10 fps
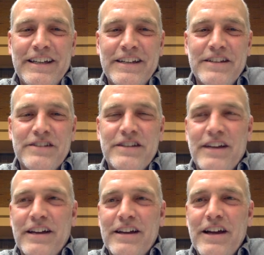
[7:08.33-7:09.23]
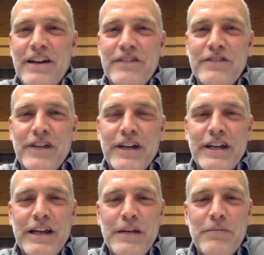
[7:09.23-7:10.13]
is kind of like
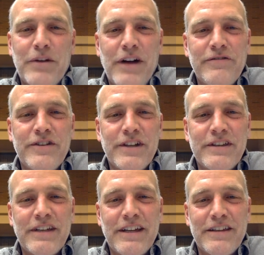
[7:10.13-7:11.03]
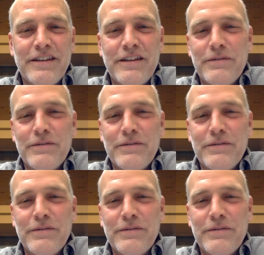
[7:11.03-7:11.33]
any prophet that